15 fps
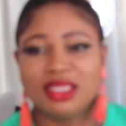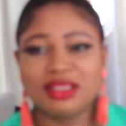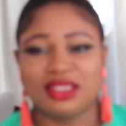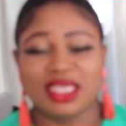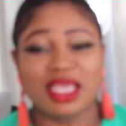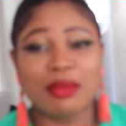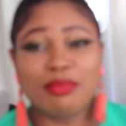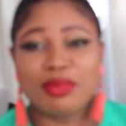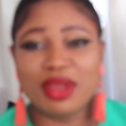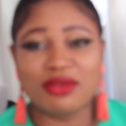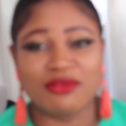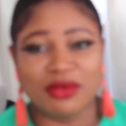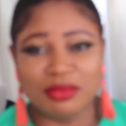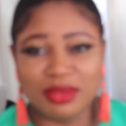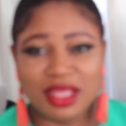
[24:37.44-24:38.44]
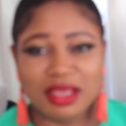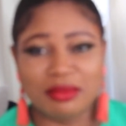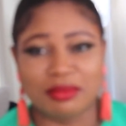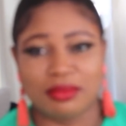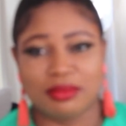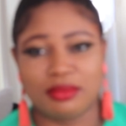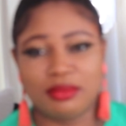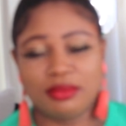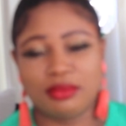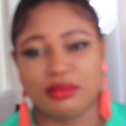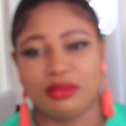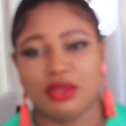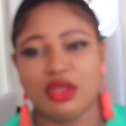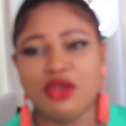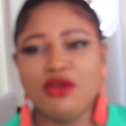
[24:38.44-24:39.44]
Take a break from them.
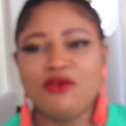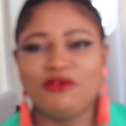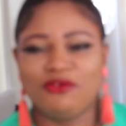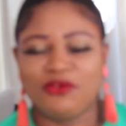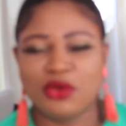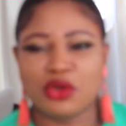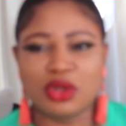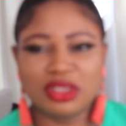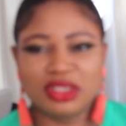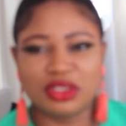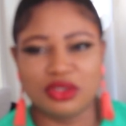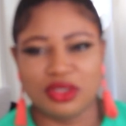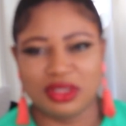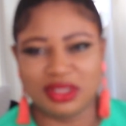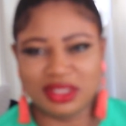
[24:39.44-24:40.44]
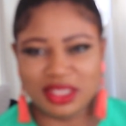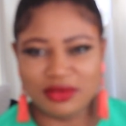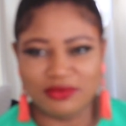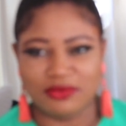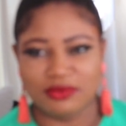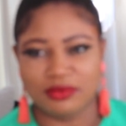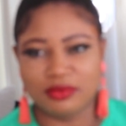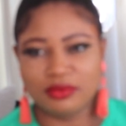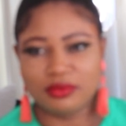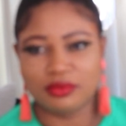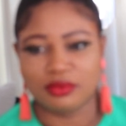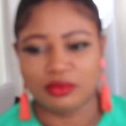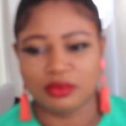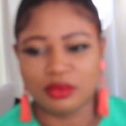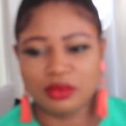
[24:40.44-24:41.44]
Focus on yourself.
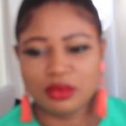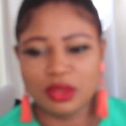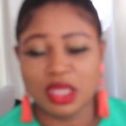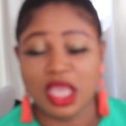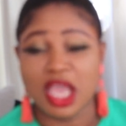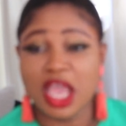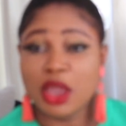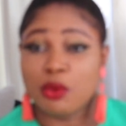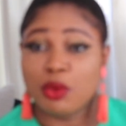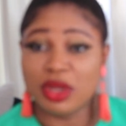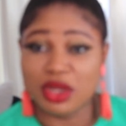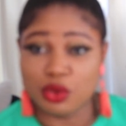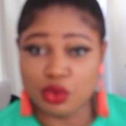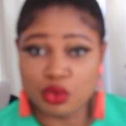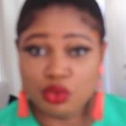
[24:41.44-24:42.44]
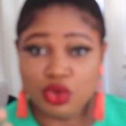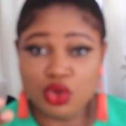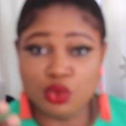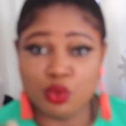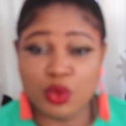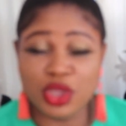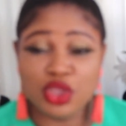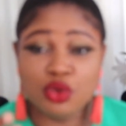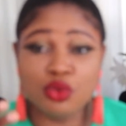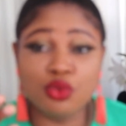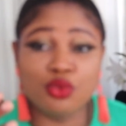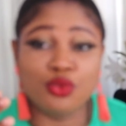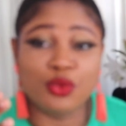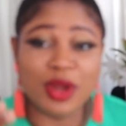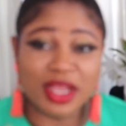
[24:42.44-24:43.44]
And when you when
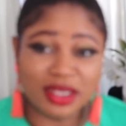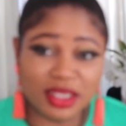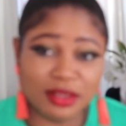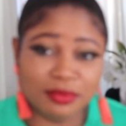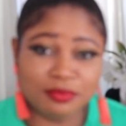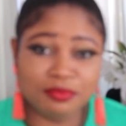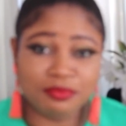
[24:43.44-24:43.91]
you're ready,